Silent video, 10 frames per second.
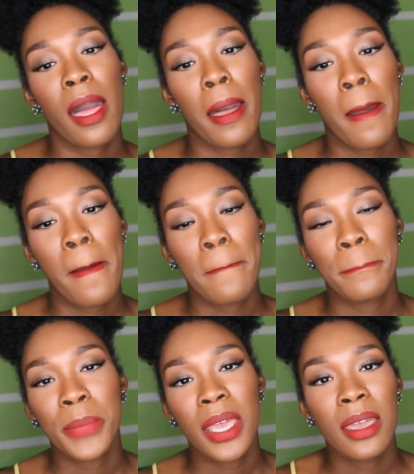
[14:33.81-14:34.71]

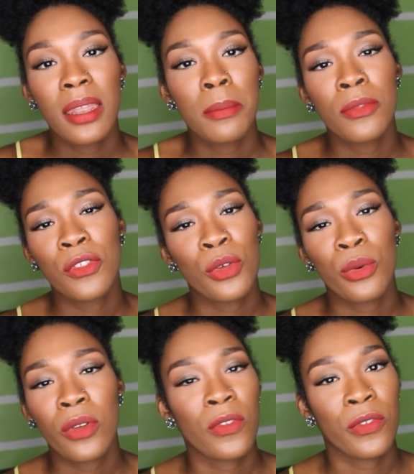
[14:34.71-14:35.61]
and I'm so
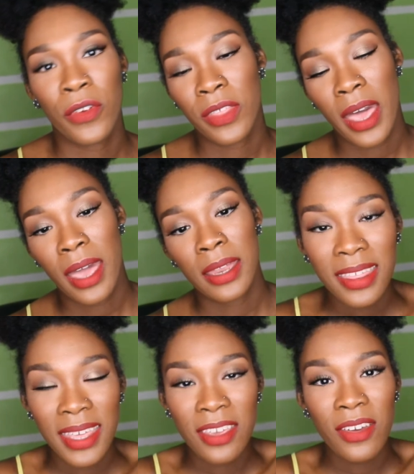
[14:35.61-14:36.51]
grateful for that.
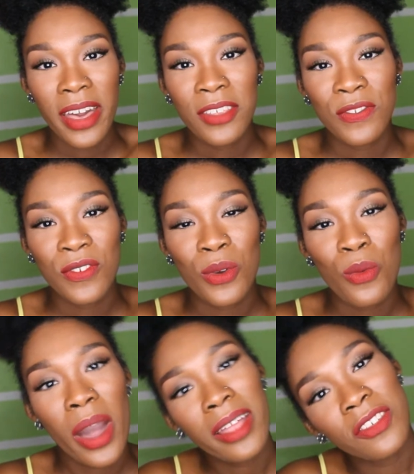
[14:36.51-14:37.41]
Thank you guys for
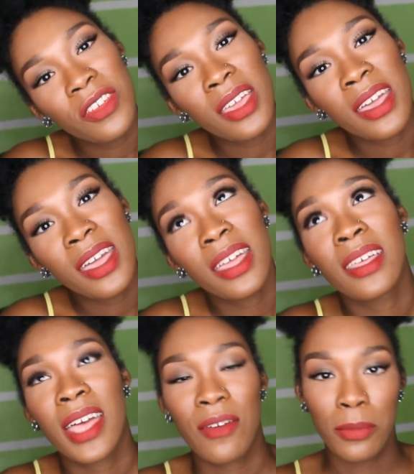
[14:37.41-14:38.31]
watching.
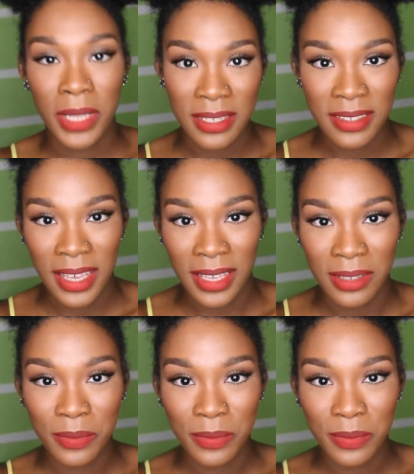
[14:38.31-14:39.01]
Have a blessed day.